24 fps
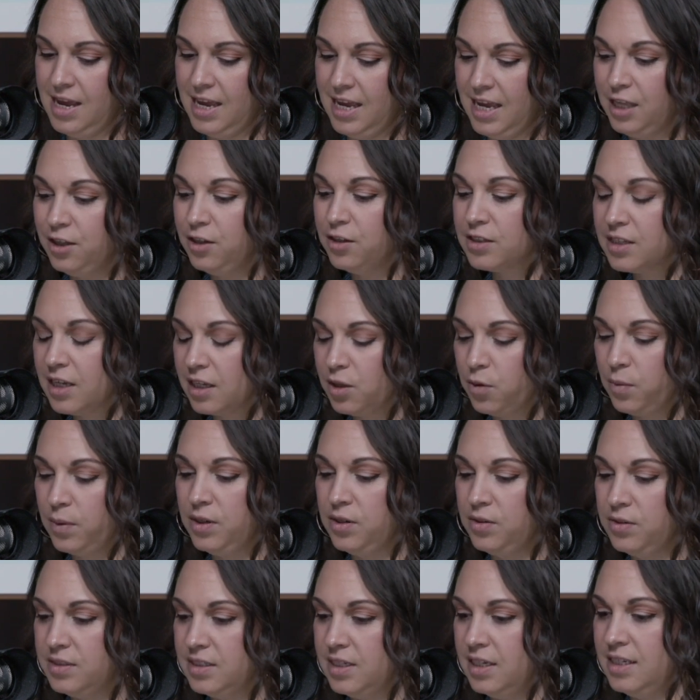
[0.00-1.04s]
He looks out the
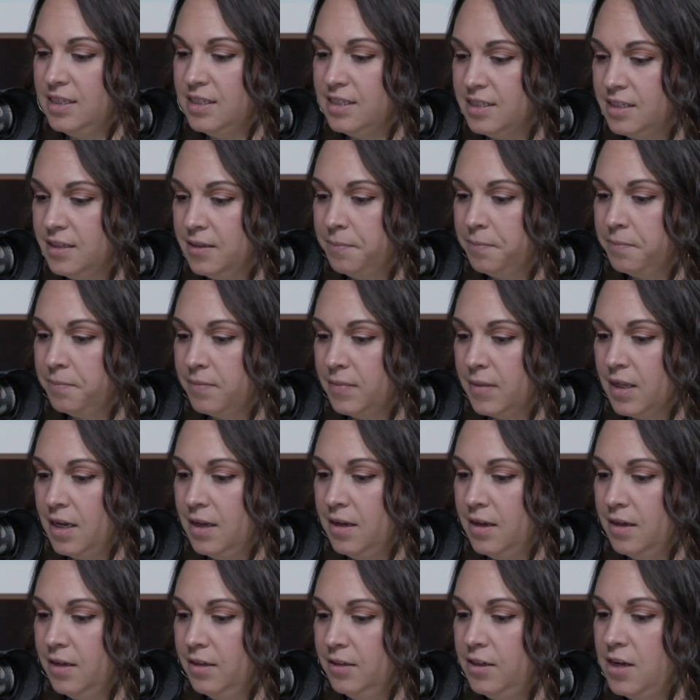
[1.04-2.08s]
window and says,
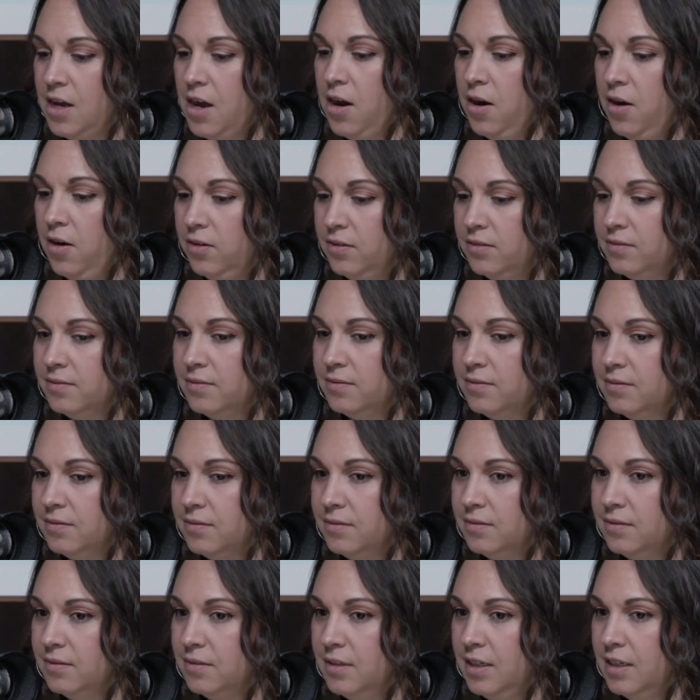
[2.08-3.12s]
"No,
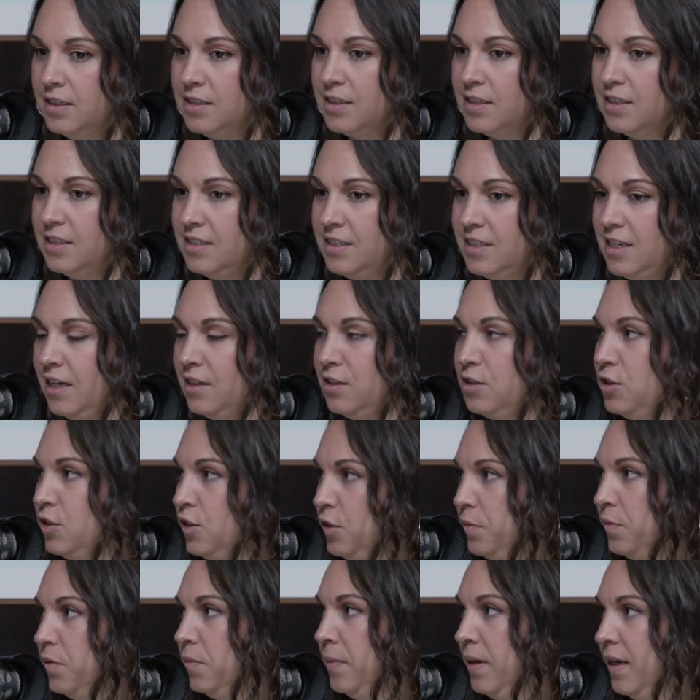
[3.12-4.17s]
that's because Dad's
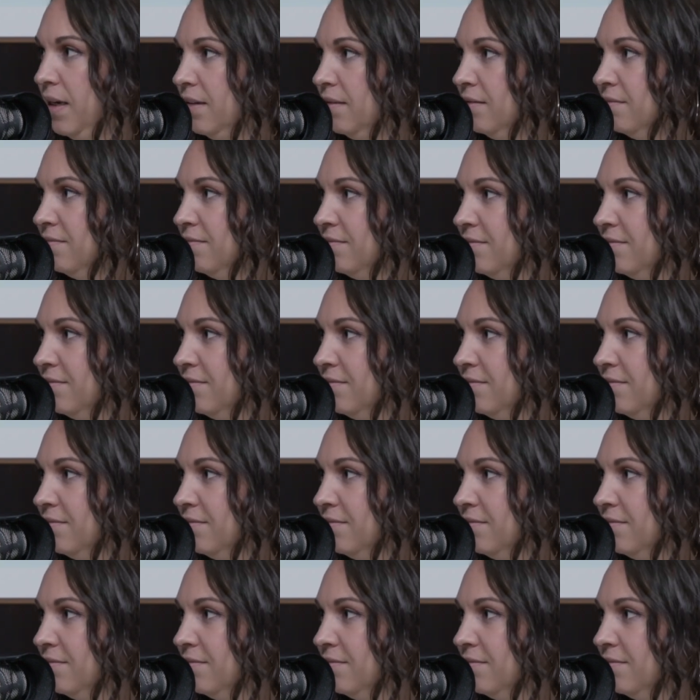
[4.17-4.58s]
Superman."